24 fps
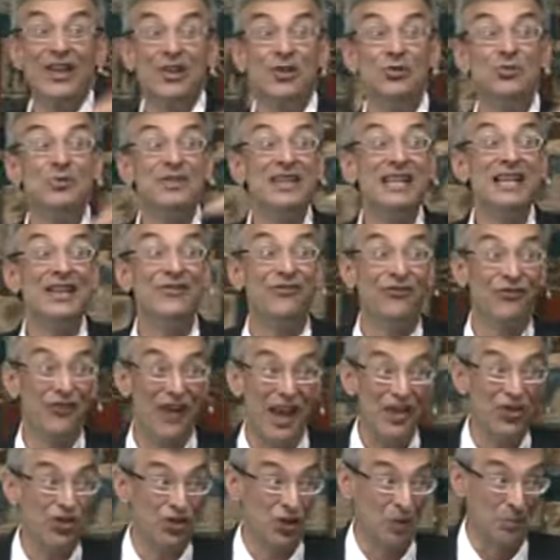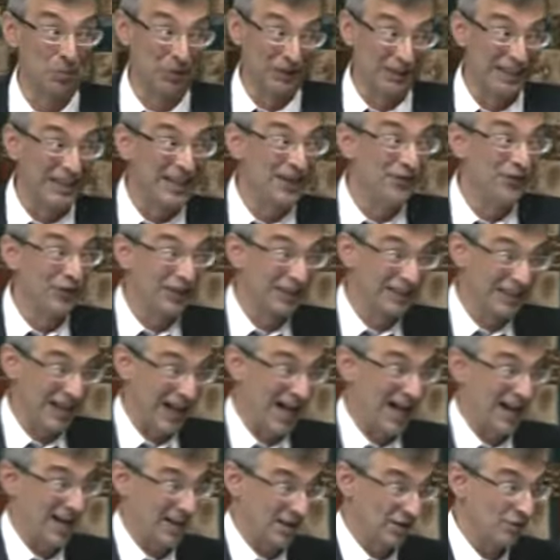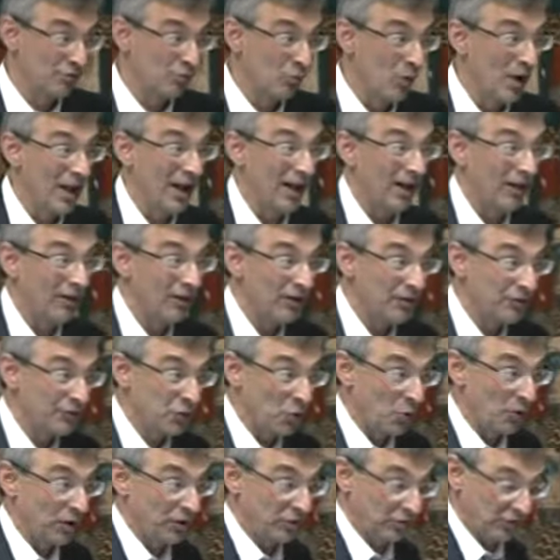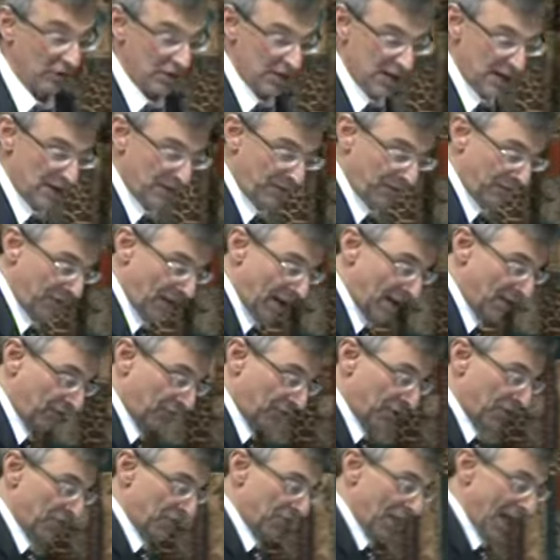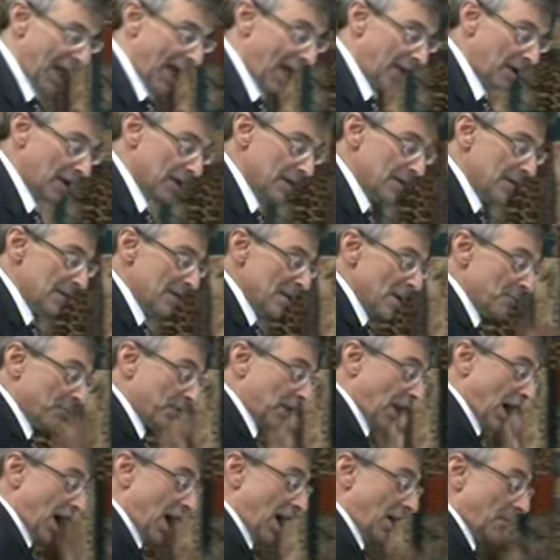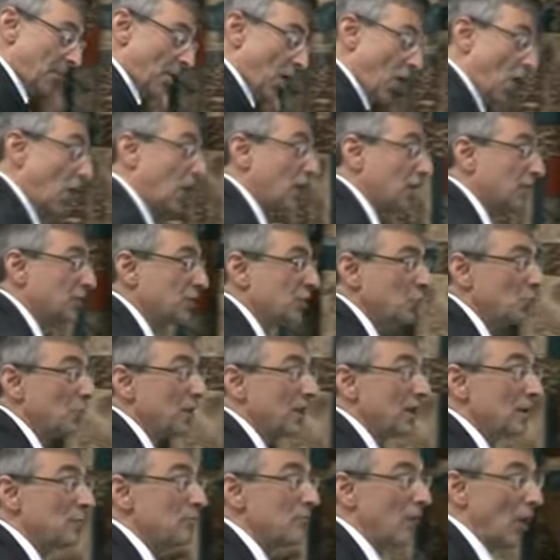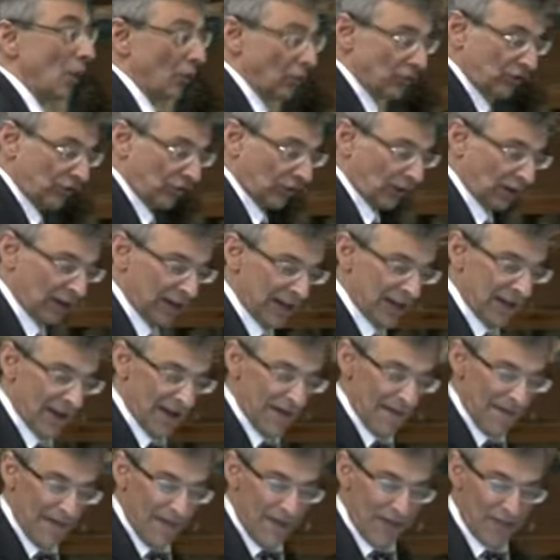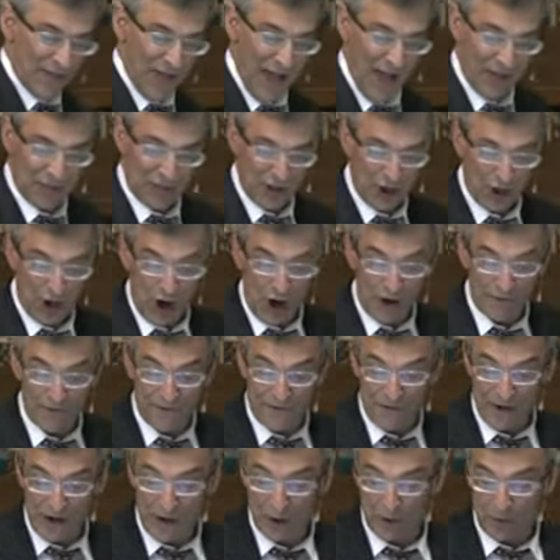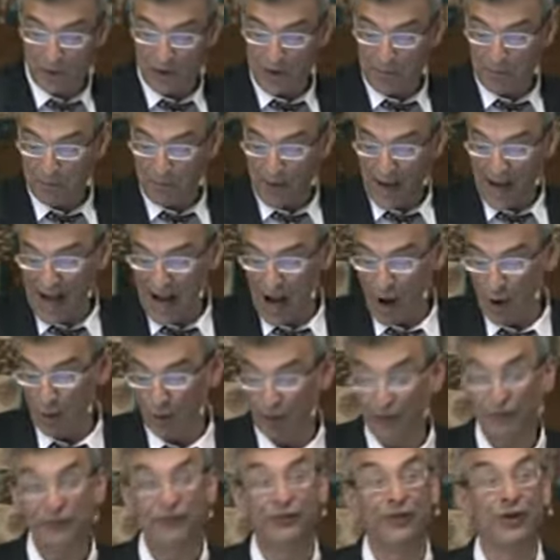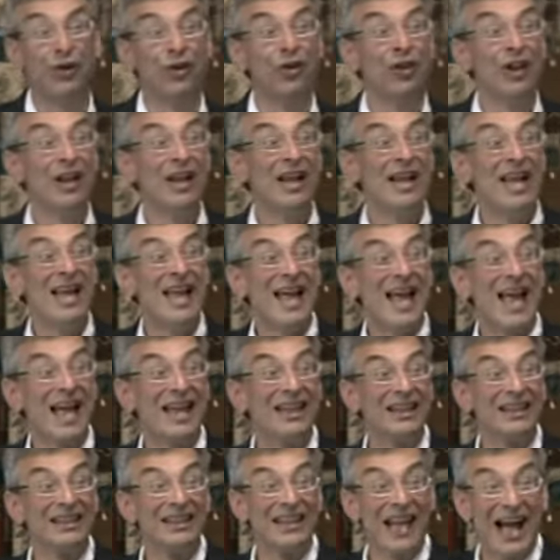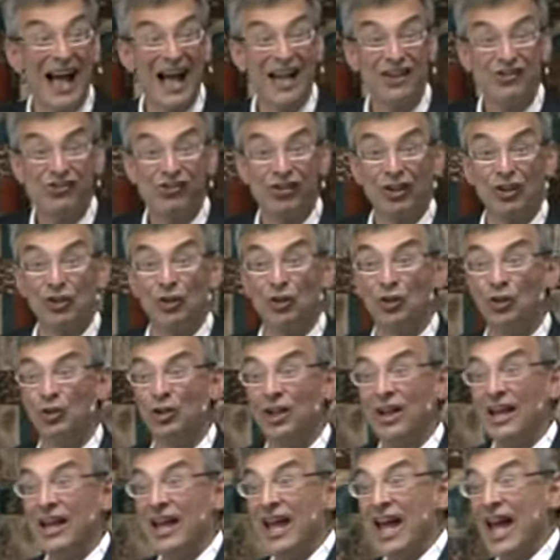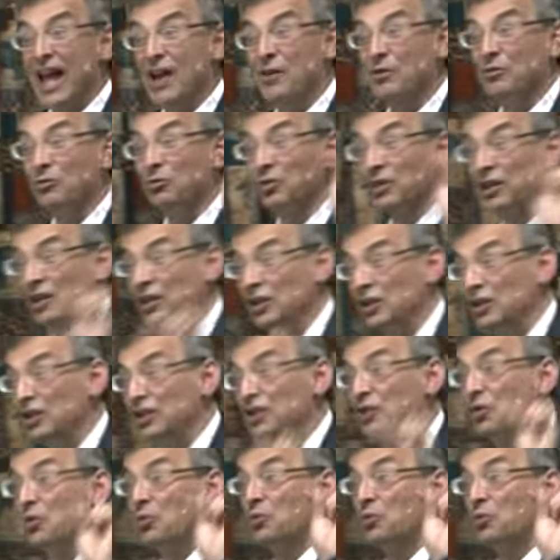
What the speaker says: that you need faith to believe in God as well. Of course, you need faith with that. But I'm arguing mostly that there are very powerful and logical and good